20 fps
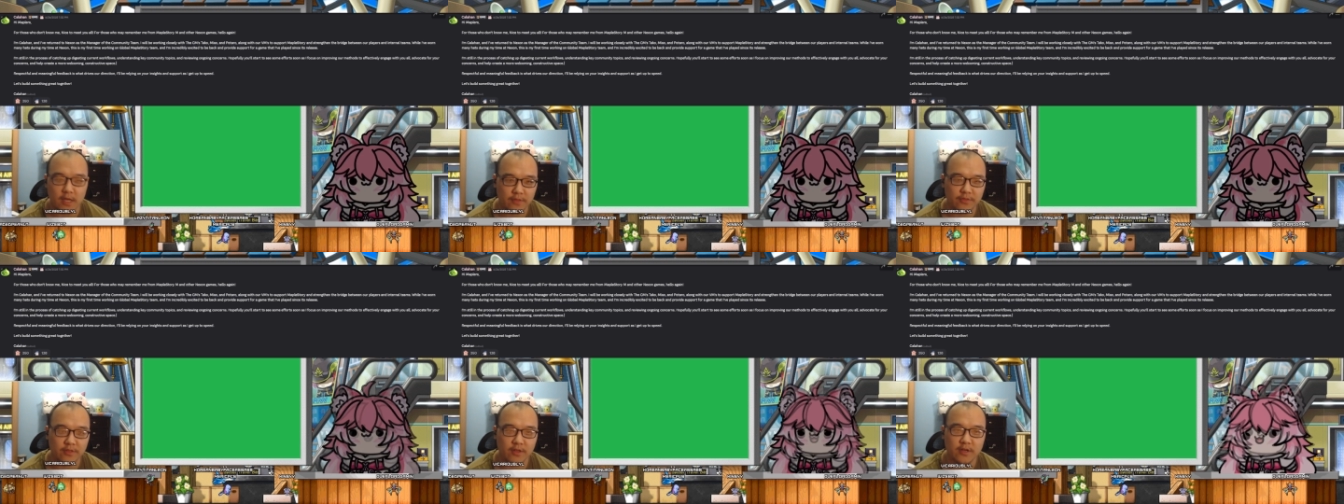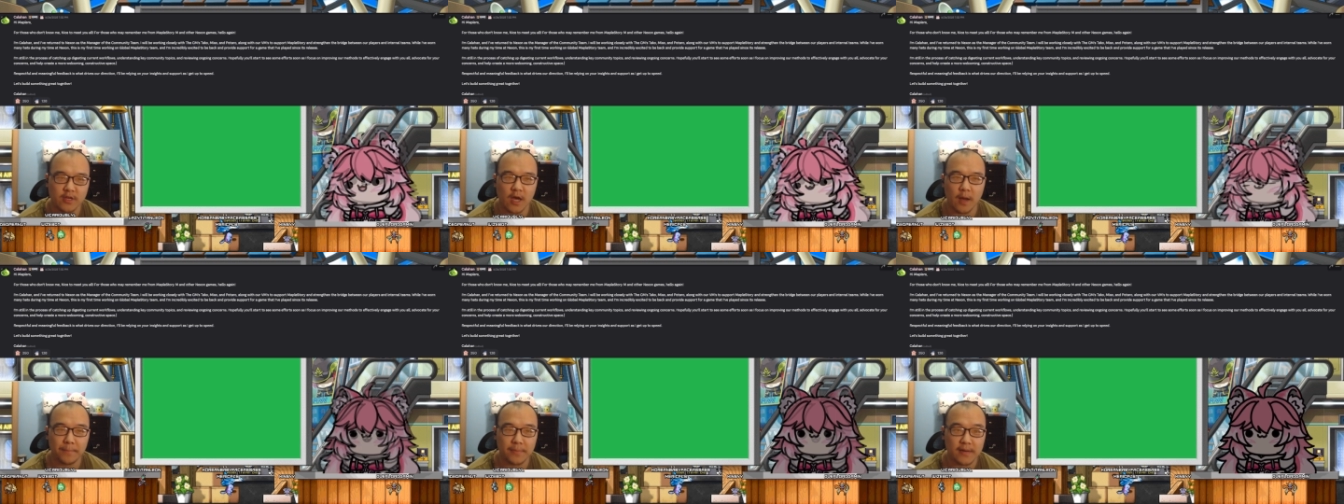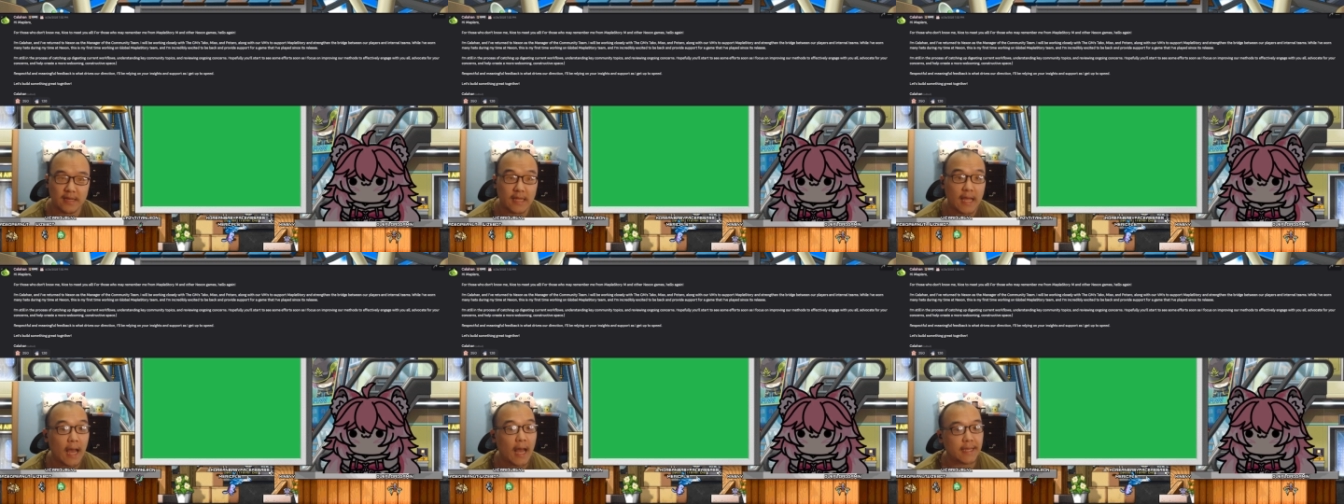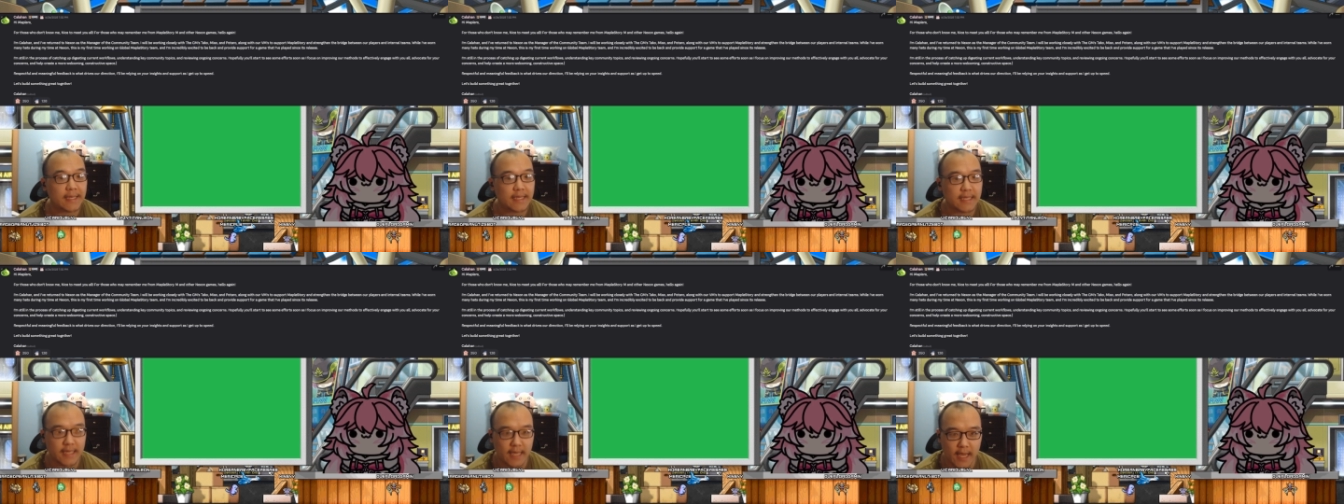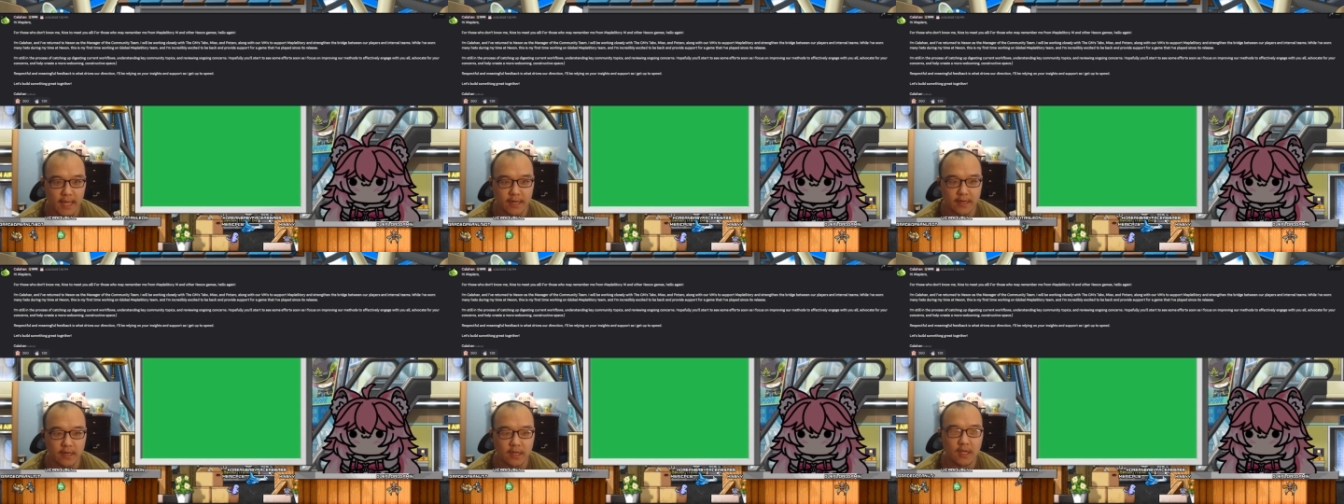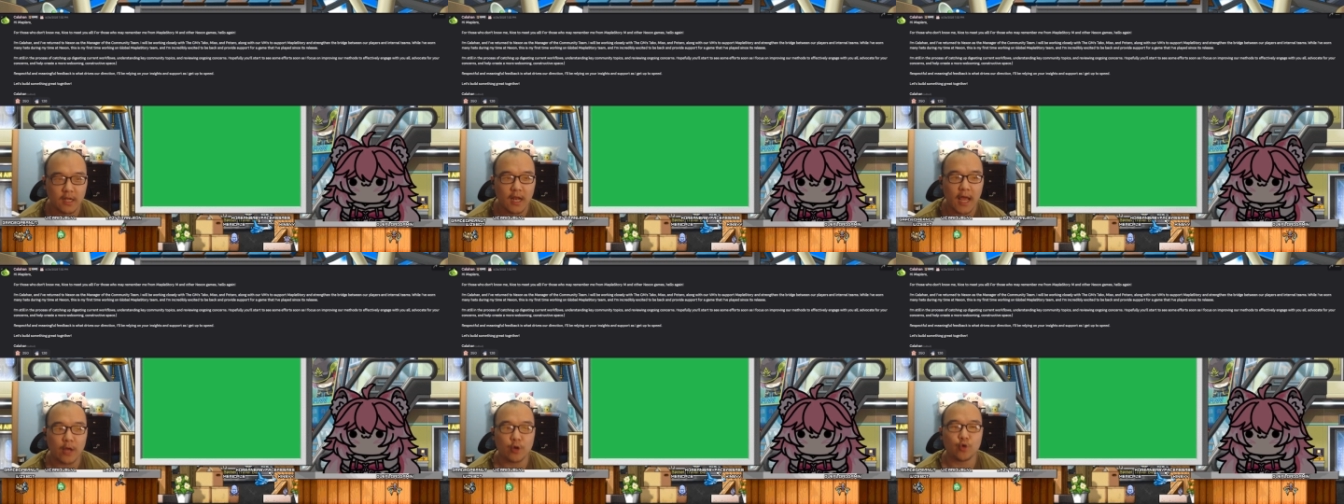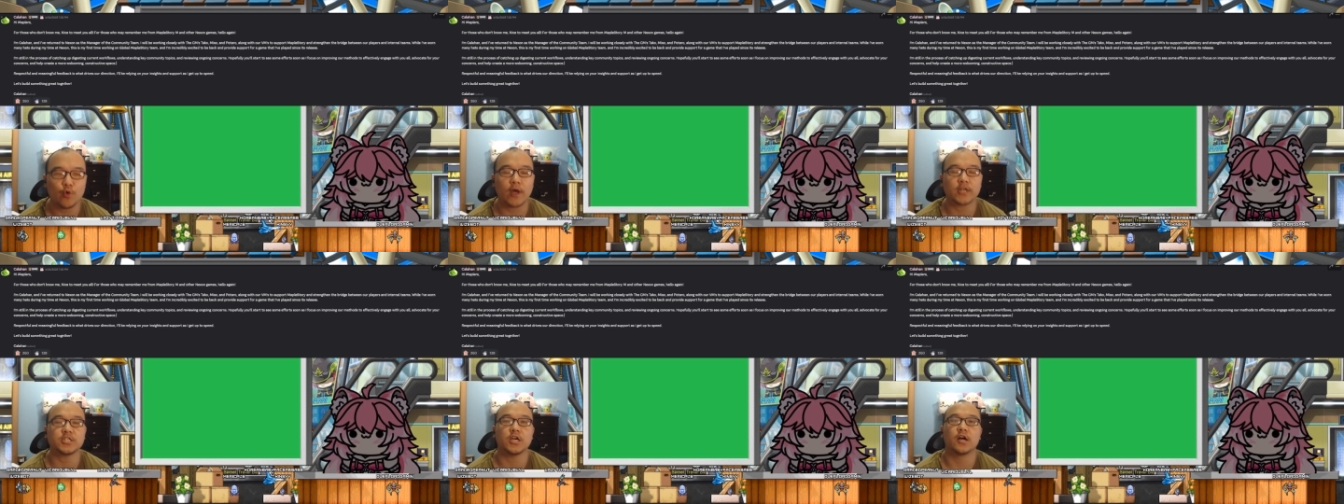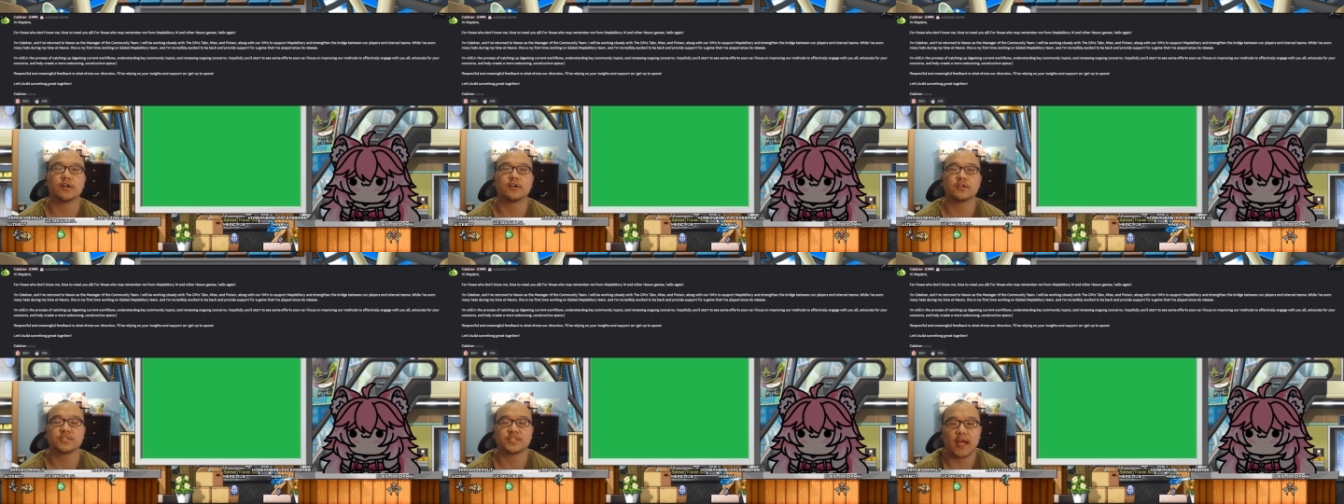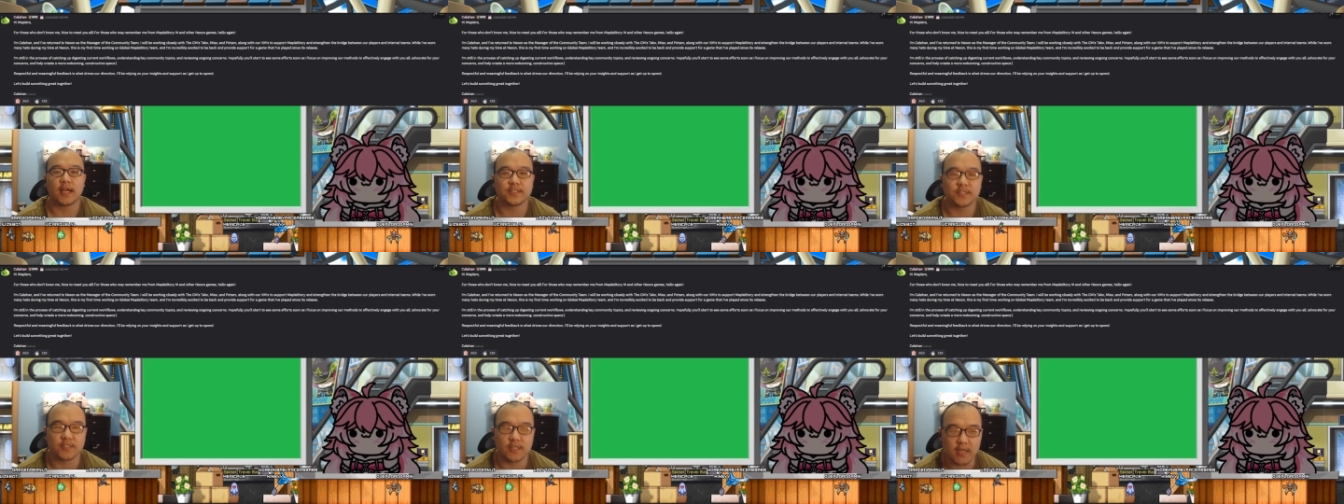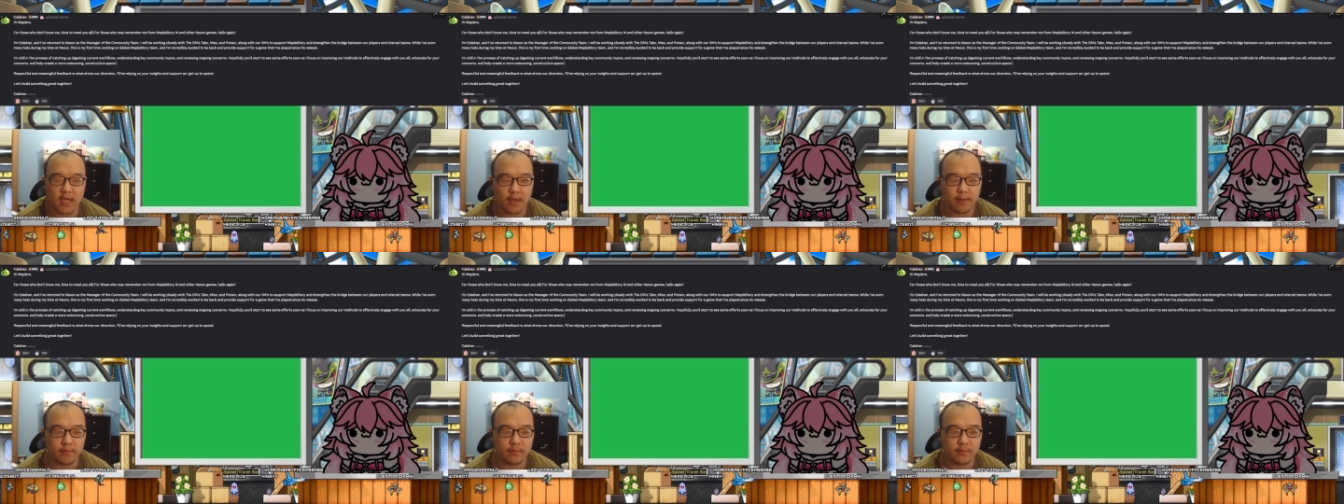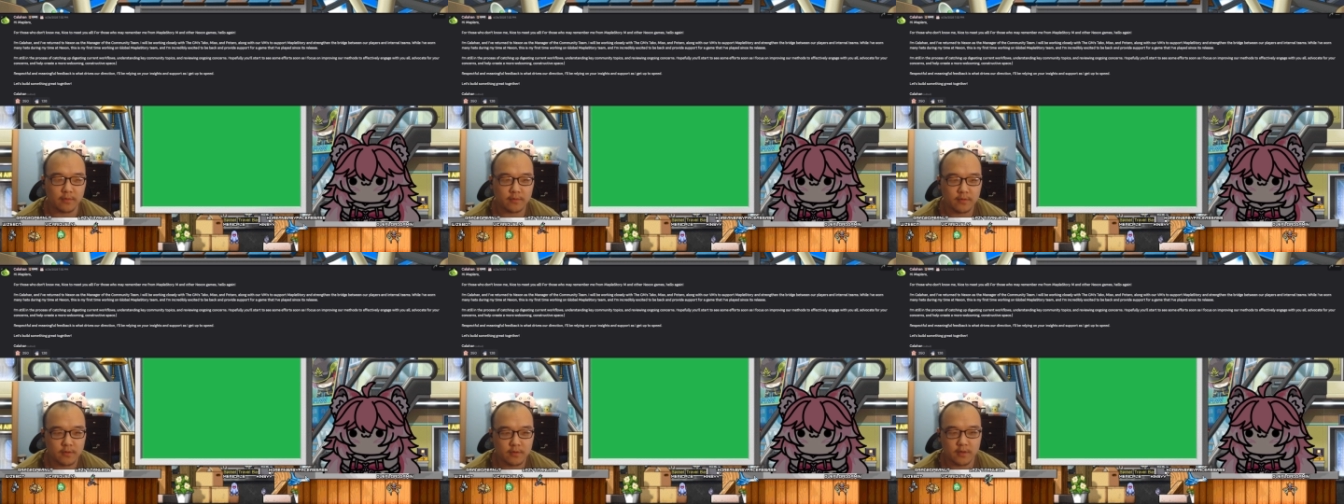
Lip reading: in the company again and who actually understands the game.